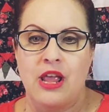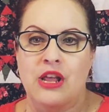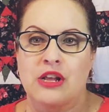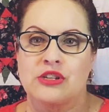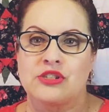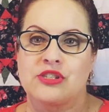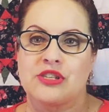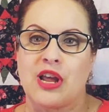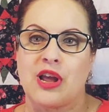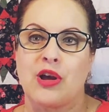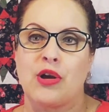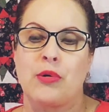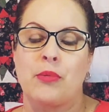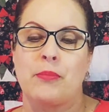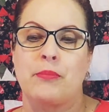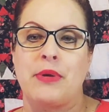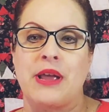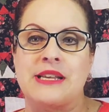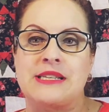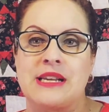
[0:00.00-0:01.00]
So
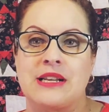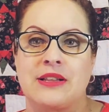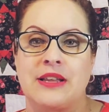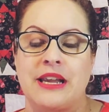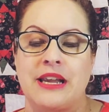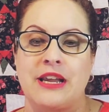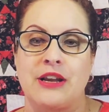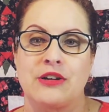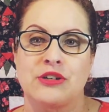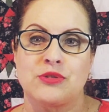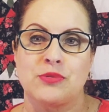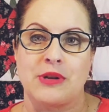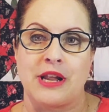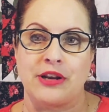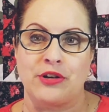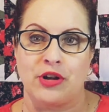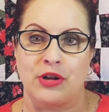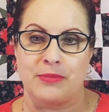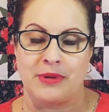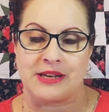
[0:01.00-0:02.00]
basically, here's what
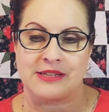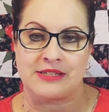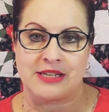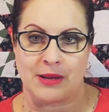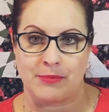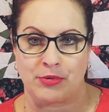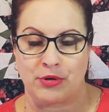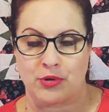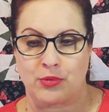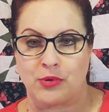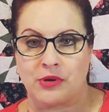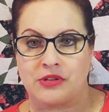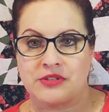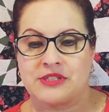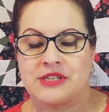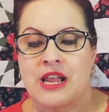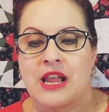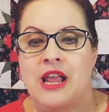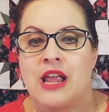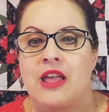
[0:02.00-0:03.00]
I know about sampler
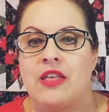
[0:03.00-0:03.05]
quilts.